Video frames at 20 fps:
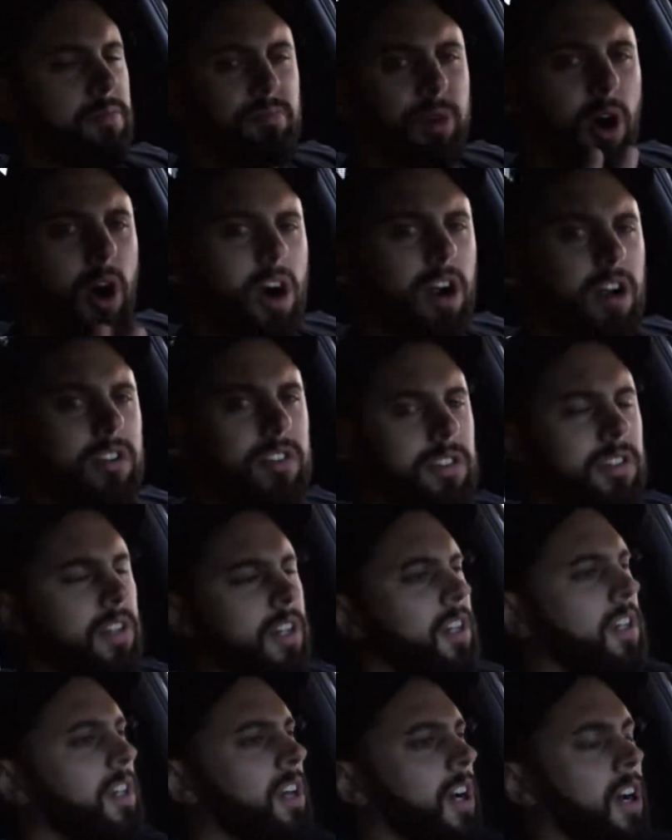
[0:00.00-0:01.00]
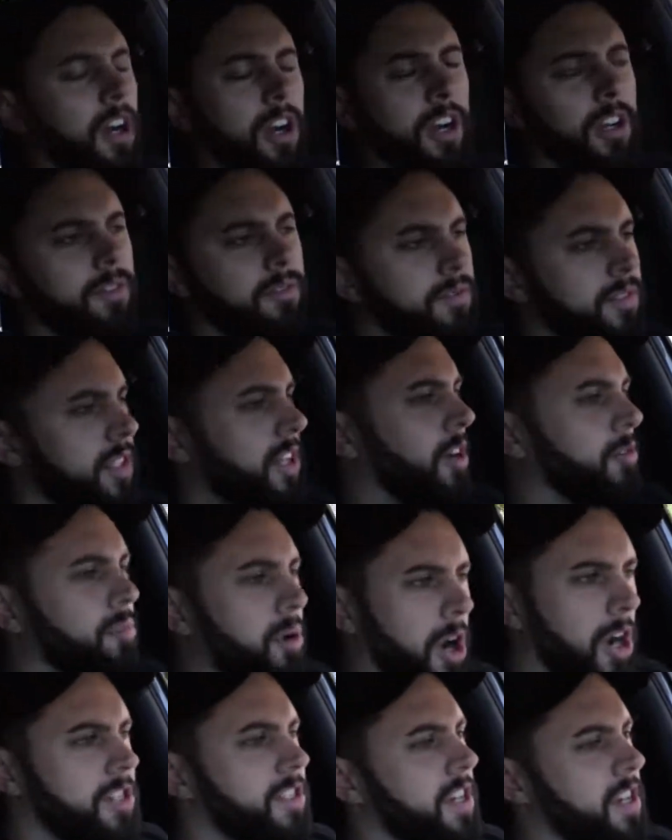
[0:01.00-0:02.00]
parts or
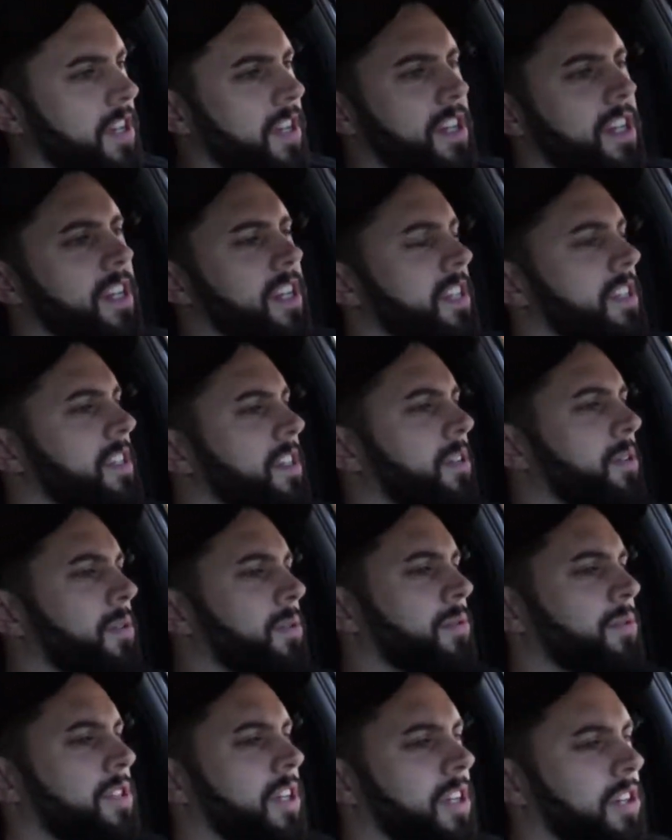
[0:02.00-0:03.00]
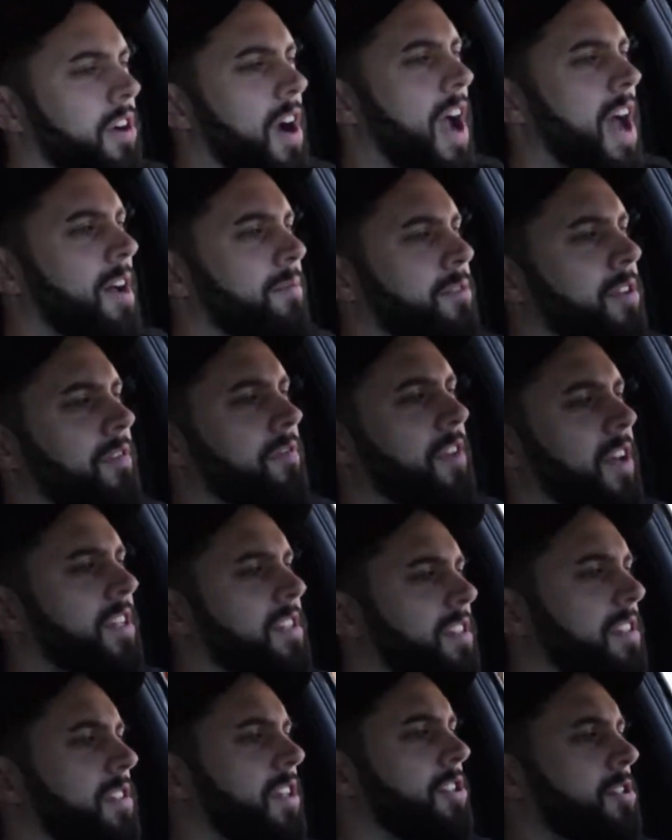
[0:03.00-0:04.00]
parts that you needed to grab to fix
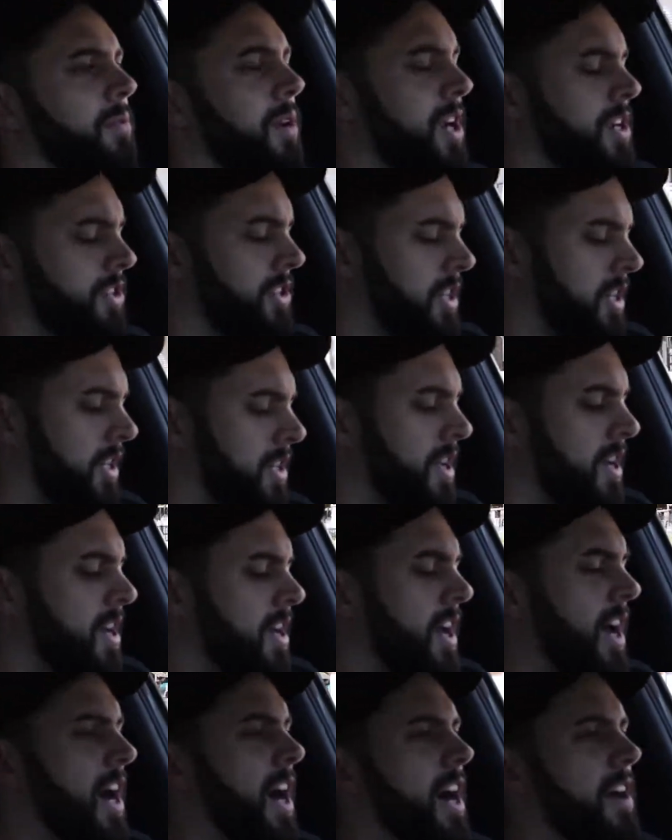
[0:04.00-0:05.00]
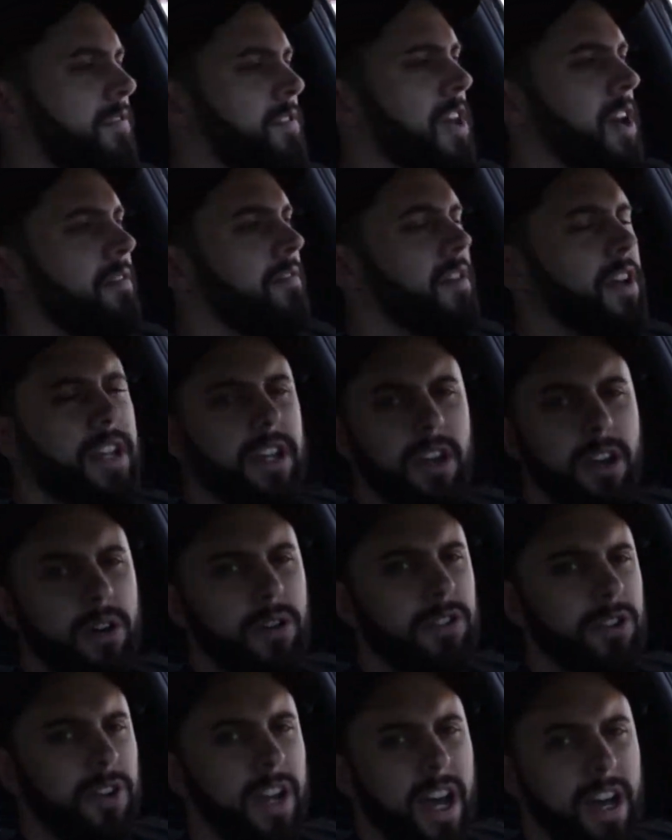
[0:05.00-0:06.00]
the situation. If you have
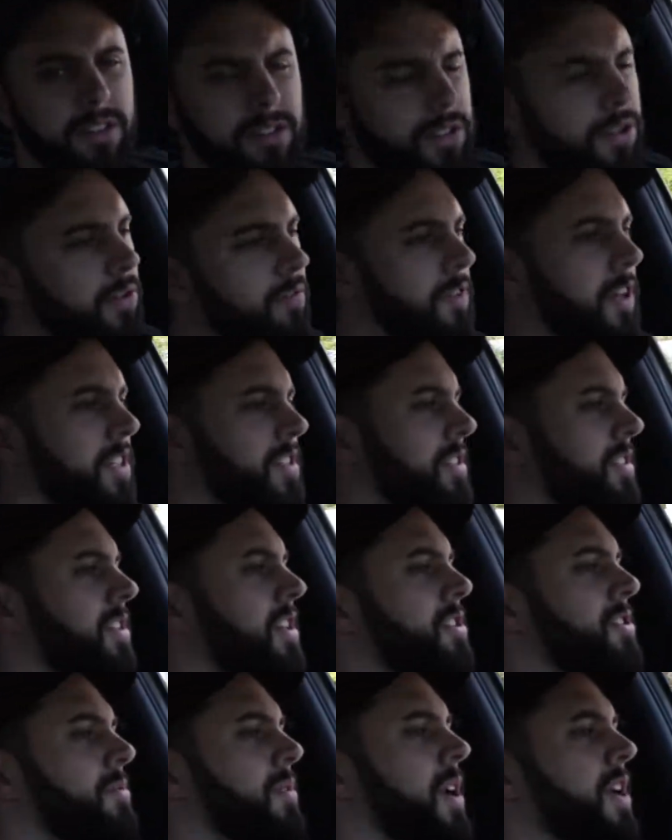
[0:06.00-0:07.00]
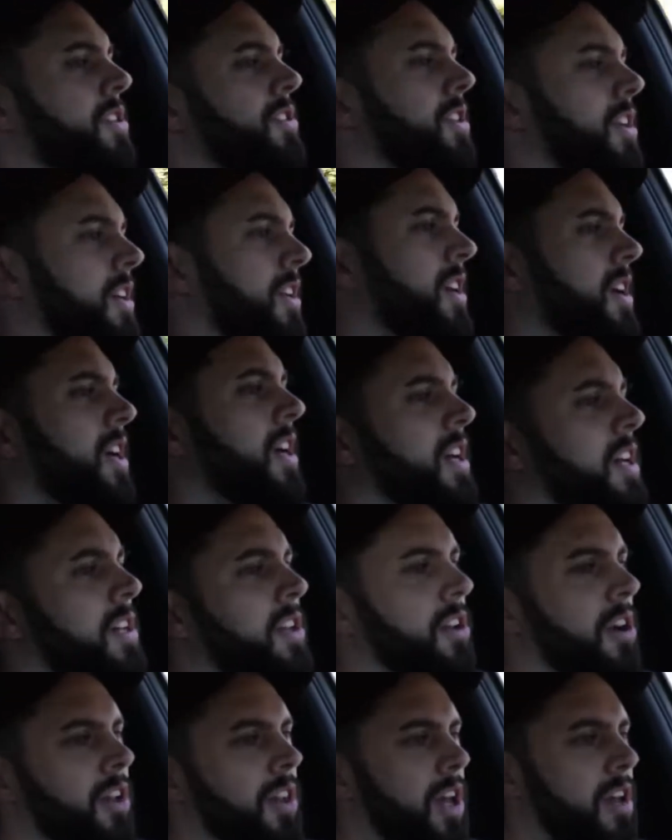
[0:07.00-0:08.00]
videos on how to fix the situation,
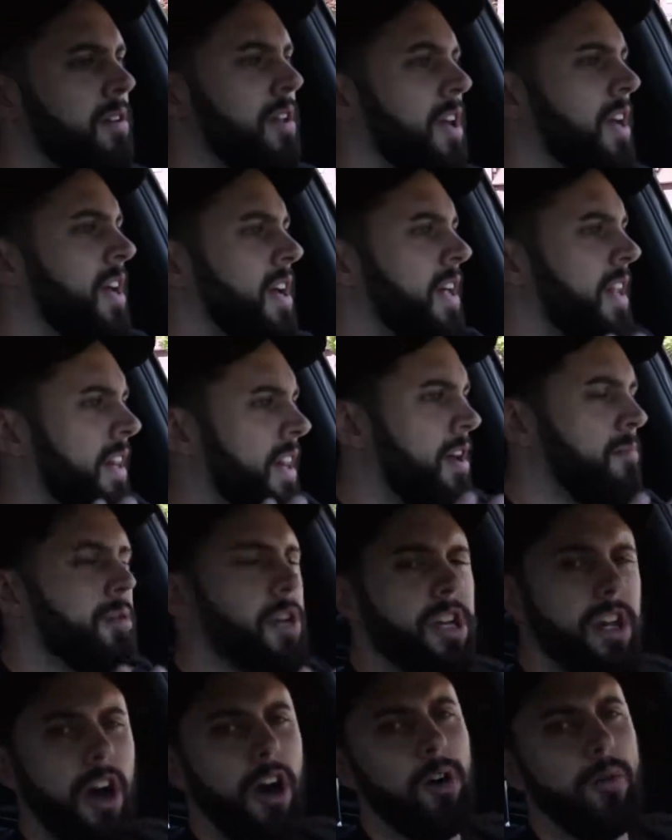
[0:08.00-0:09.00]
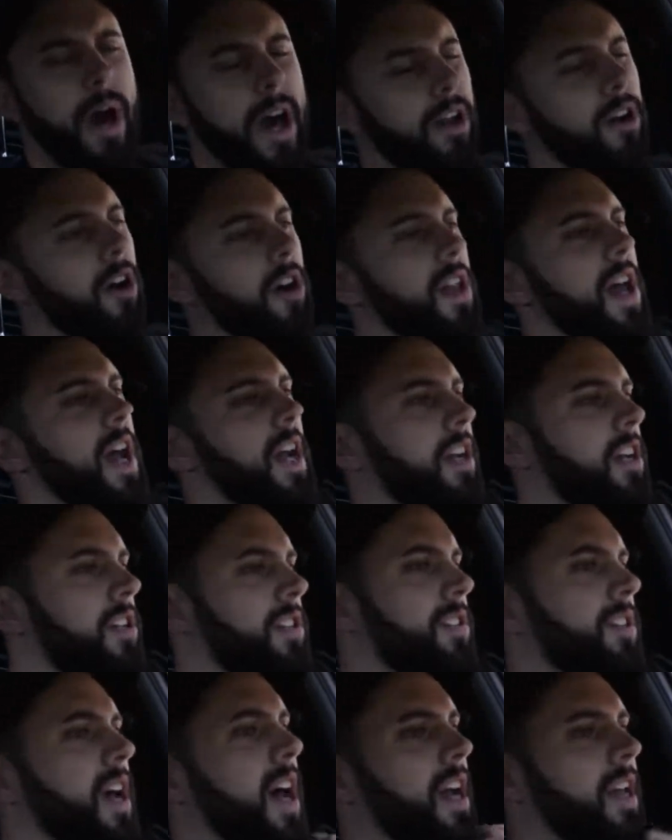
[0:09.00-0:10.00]
let me know about all that,
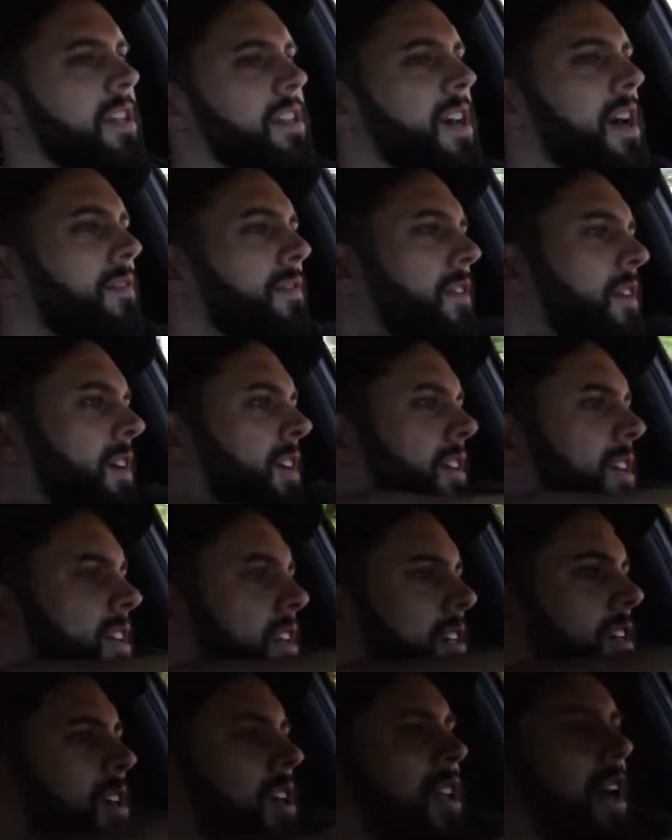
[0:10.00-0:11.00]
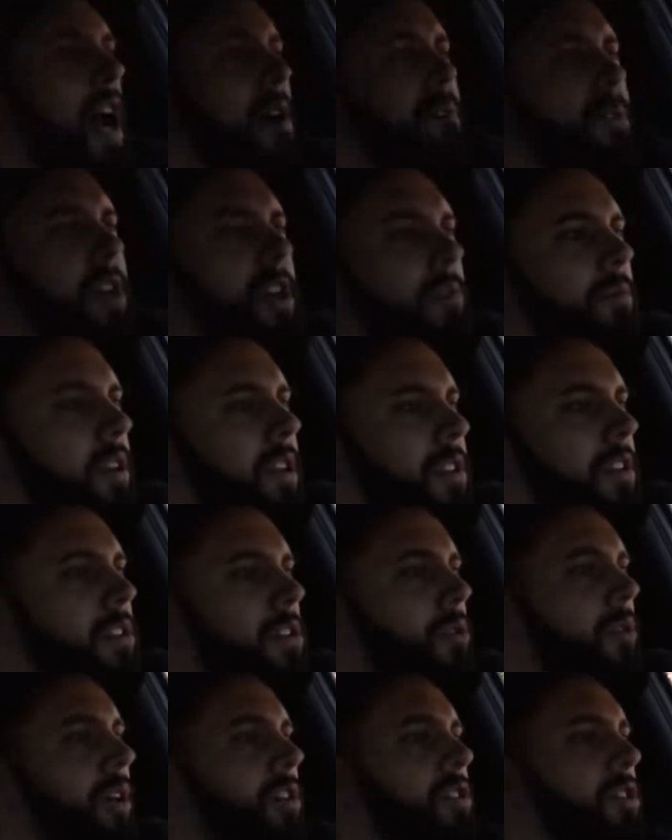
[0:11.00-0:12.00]
because I can definitely collaborate with
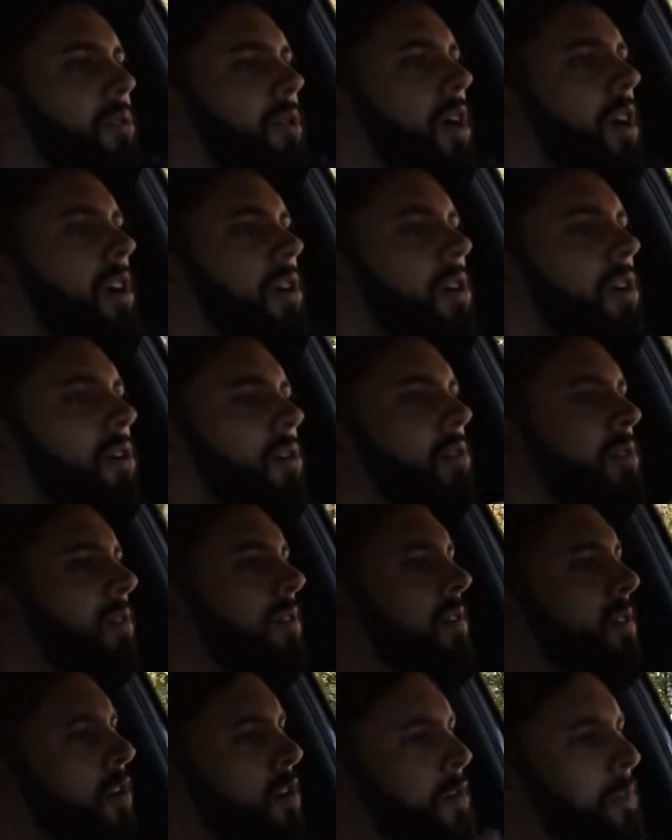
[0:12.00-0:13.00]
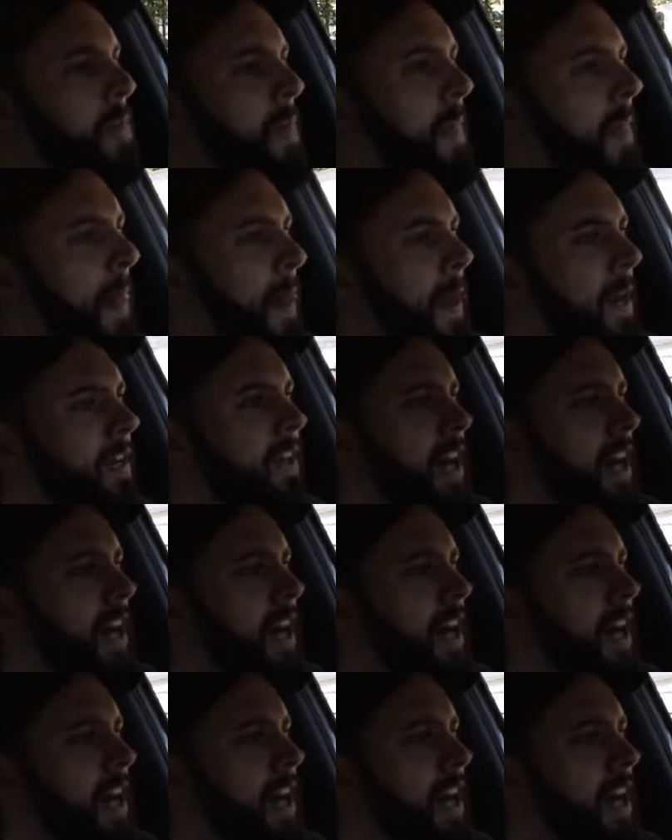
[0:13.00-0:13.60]
you and do our own